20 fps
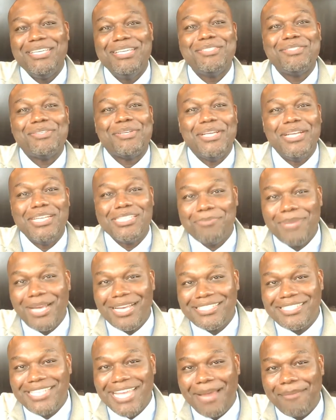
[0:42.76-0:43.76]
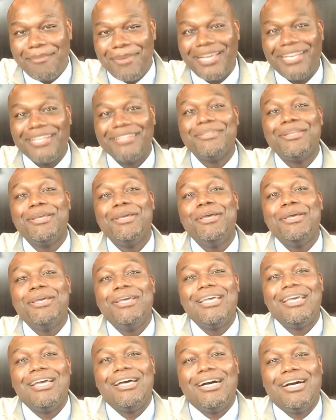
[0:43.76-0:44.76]
So here's my stab at it.
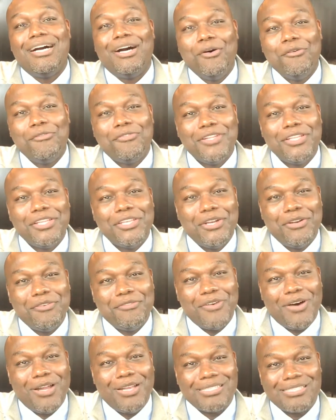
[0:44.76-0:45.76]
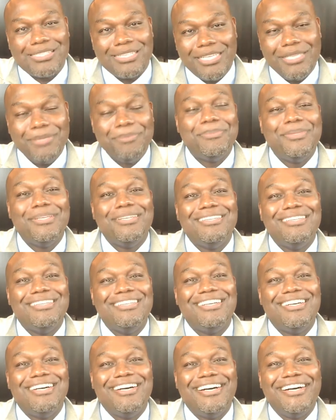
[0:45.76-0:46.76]
Hopefully you don't fall asleep.
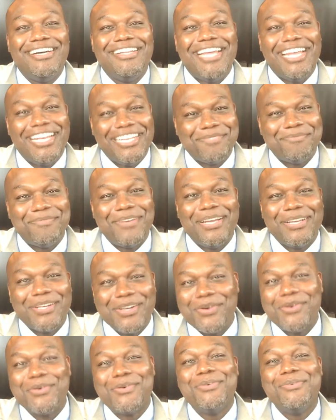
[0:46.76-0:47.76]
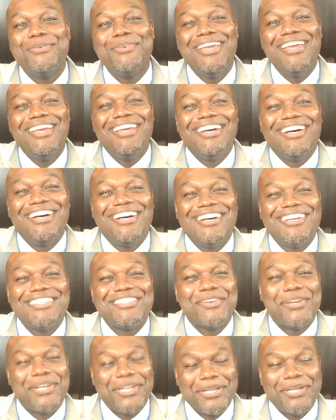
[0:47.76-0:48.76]
That is my goal.
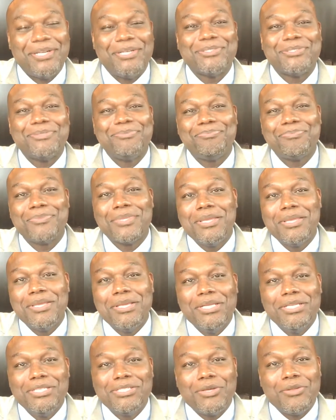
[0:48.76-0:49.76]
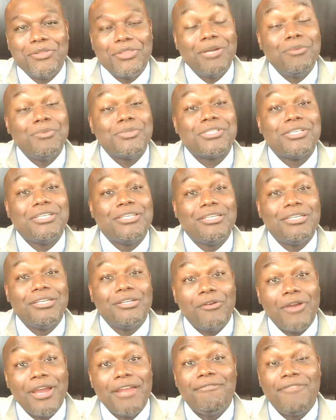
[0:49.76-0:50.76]
So here it goes. So there was a
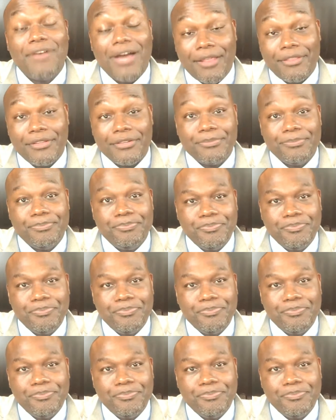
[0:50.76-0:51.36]
grandfather